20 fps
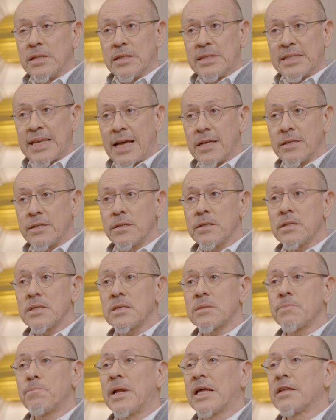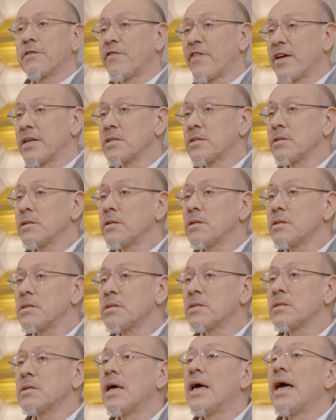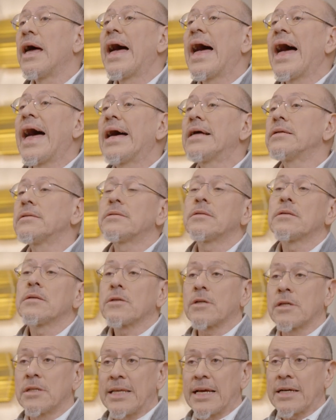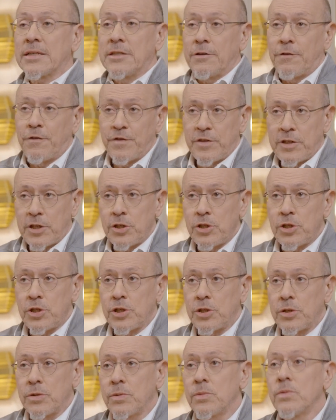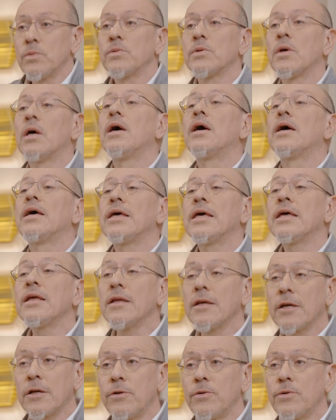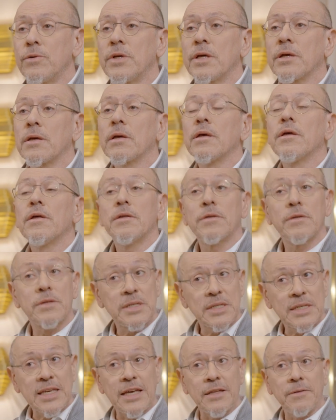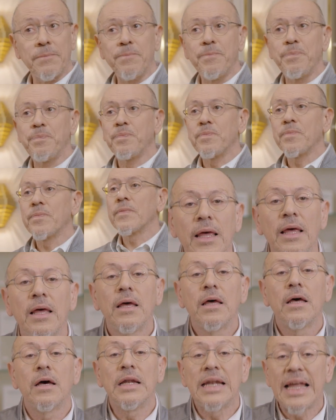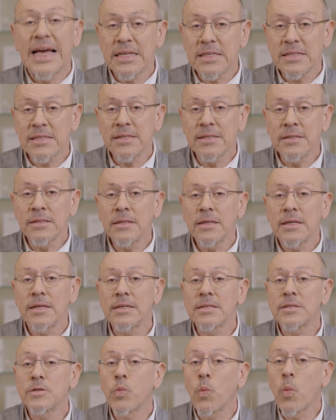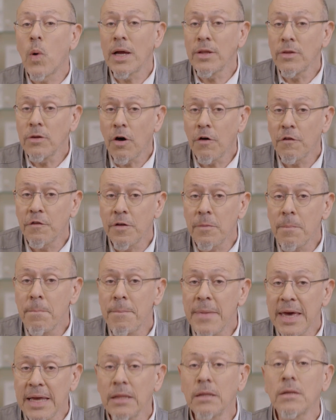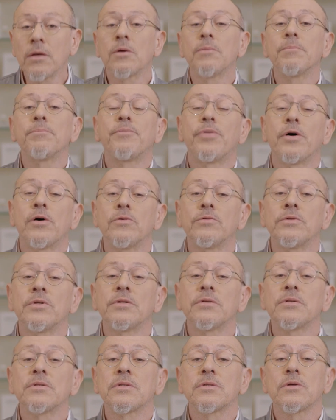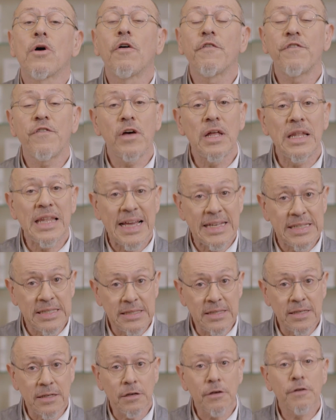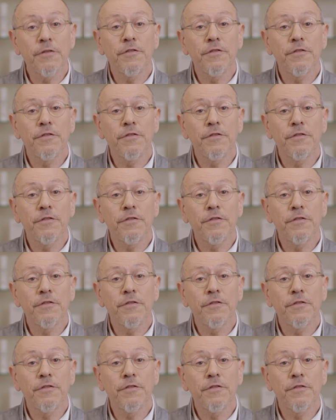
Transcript: in tendons, blood vessels, and connective tissue, including the skin. Elastin is one of the main components of elastic